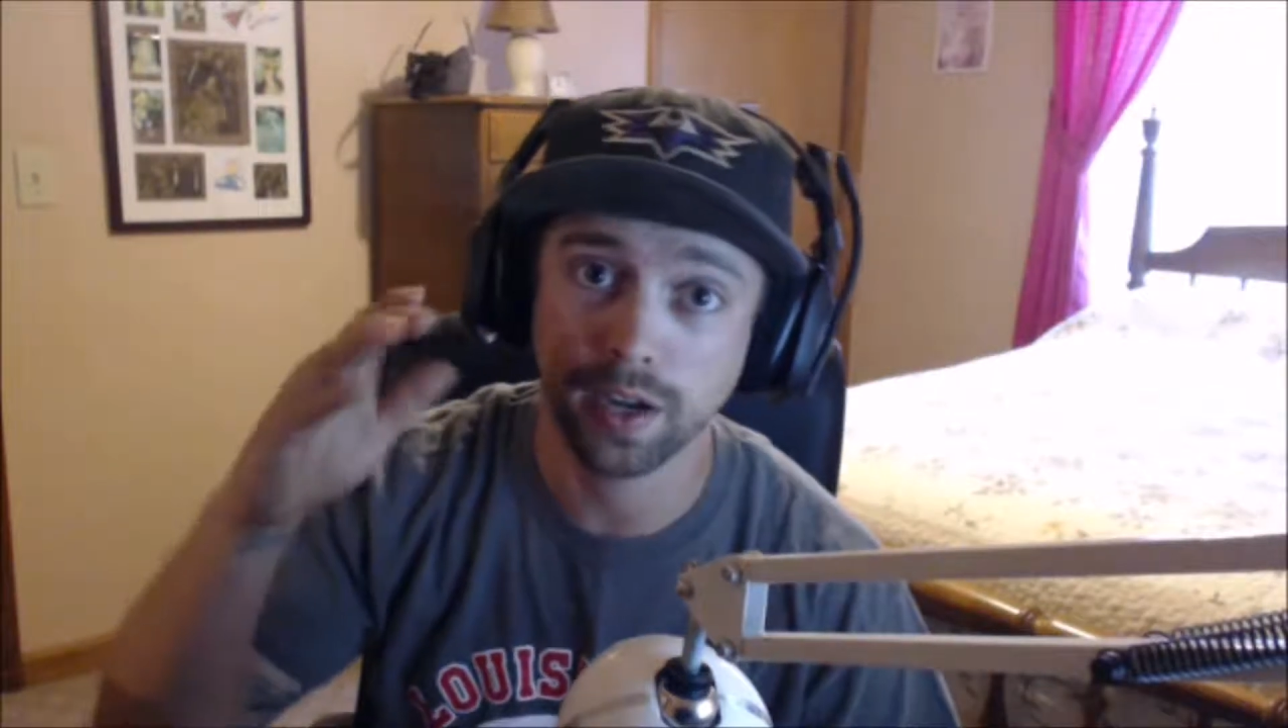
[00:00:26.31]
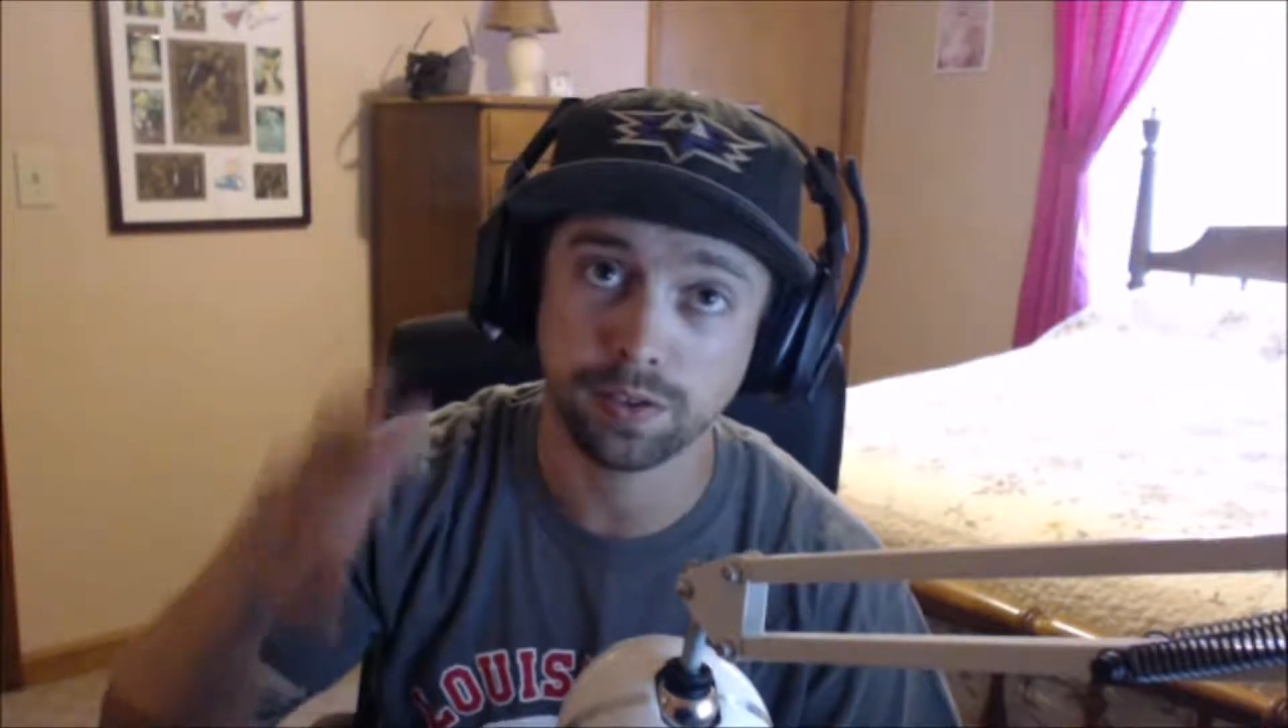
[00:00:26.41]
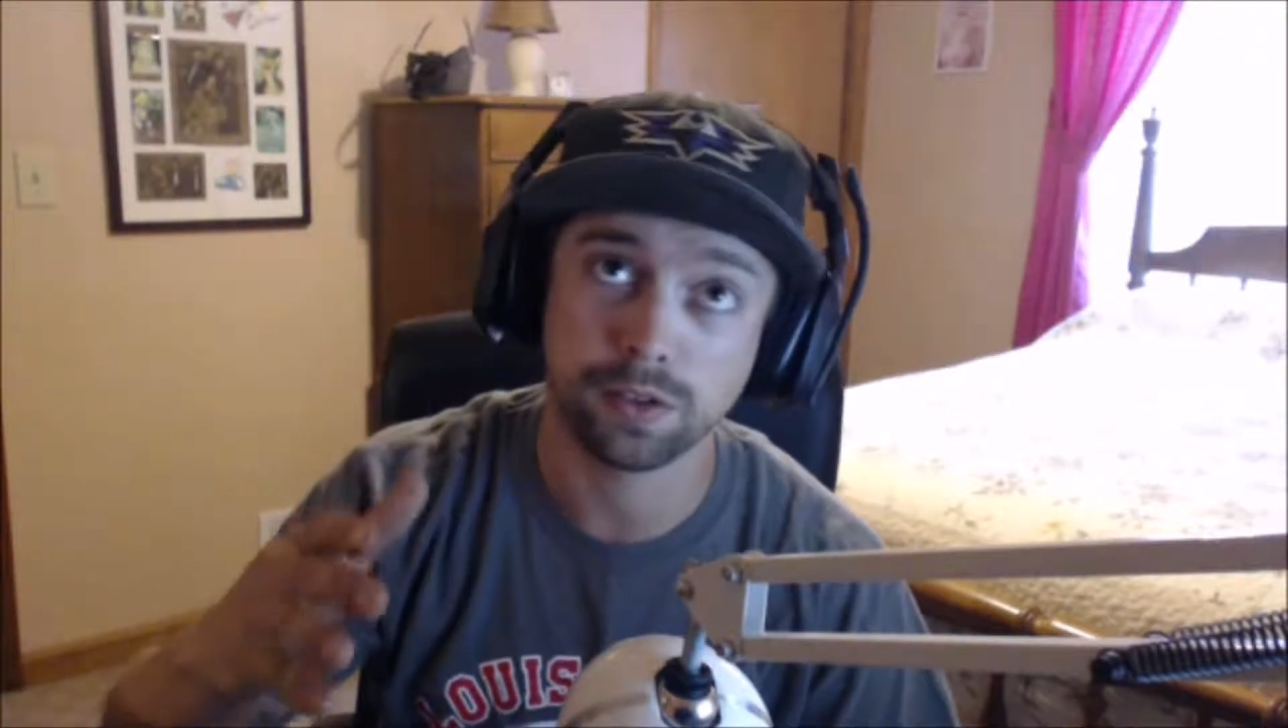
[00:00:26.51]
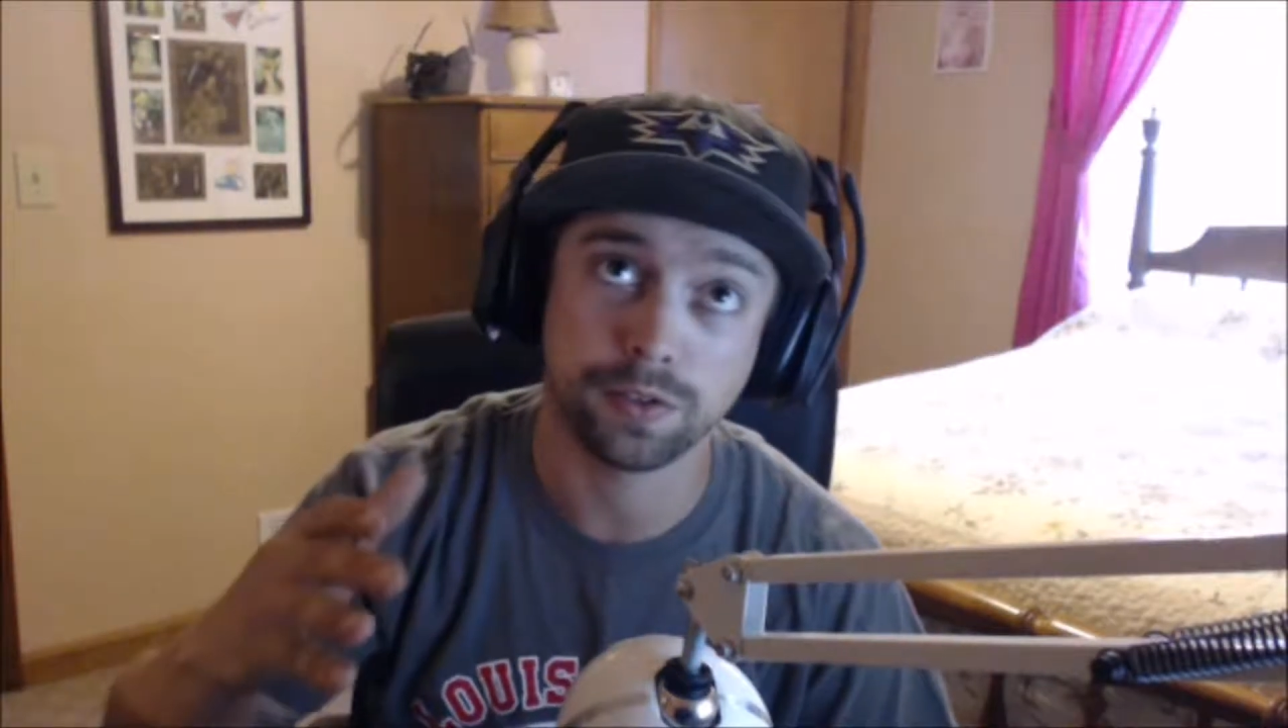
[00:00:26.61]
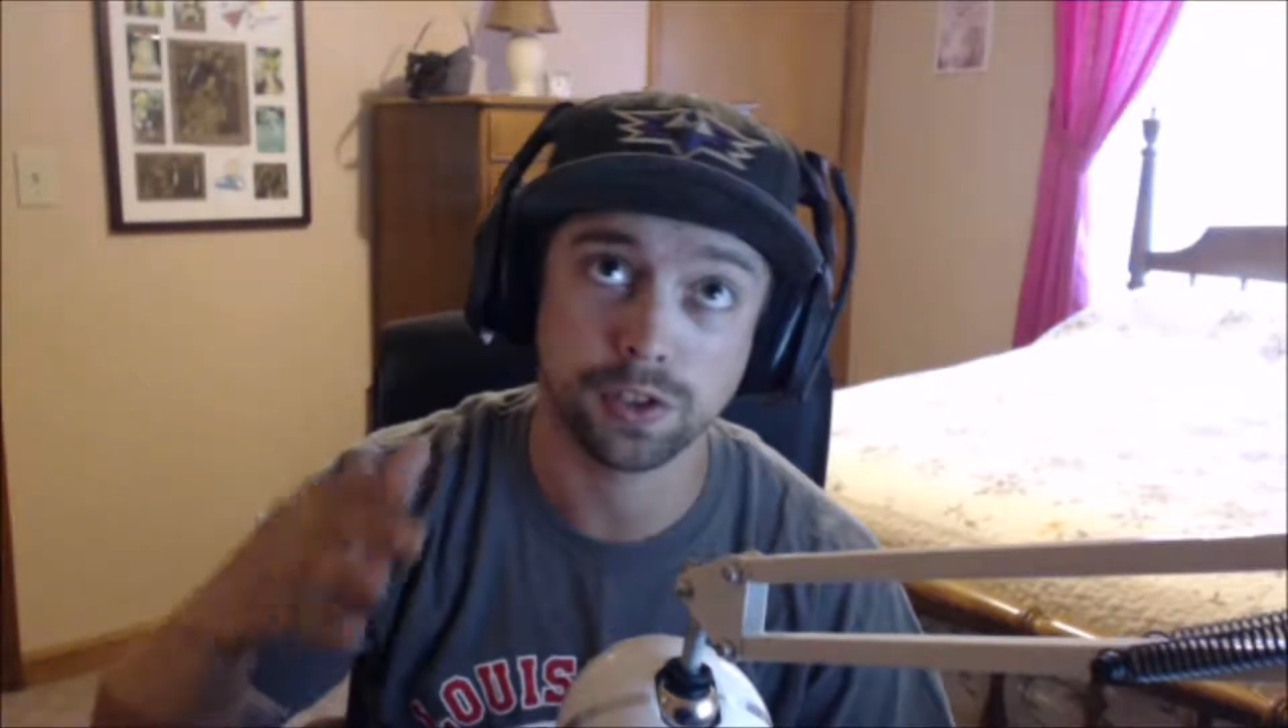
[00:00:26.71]

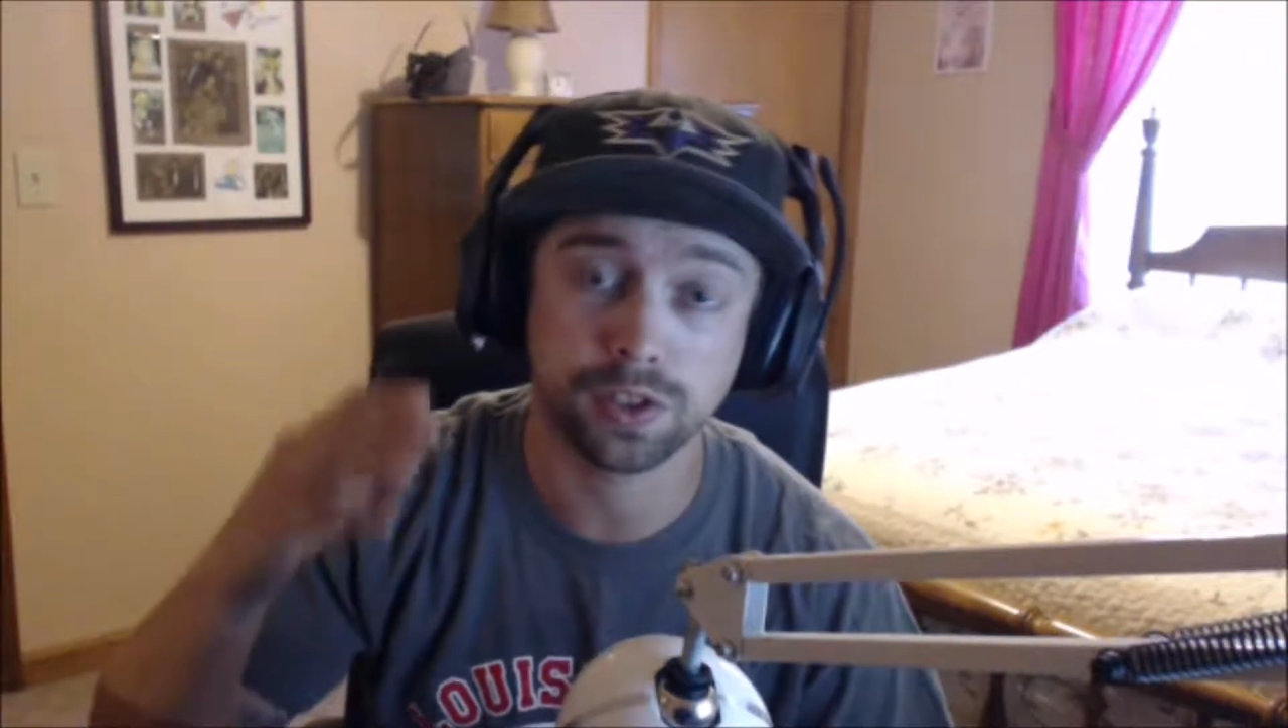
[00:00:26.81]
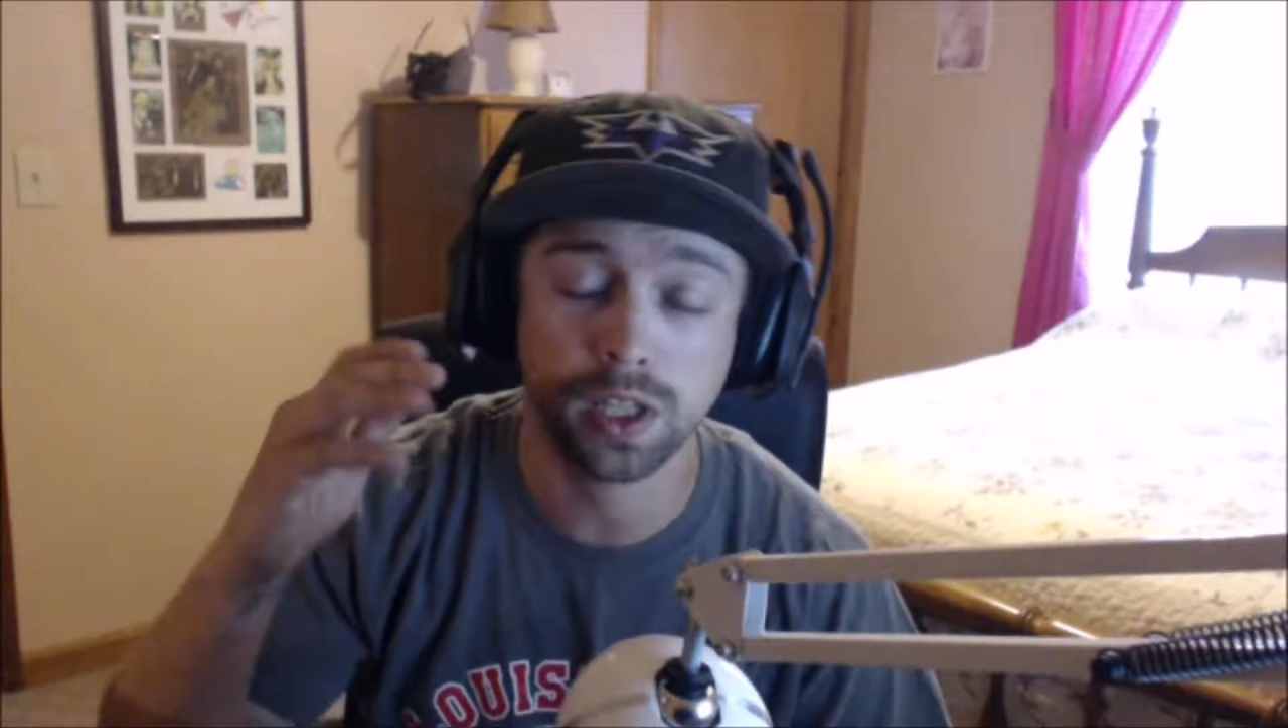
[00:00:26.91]
after the first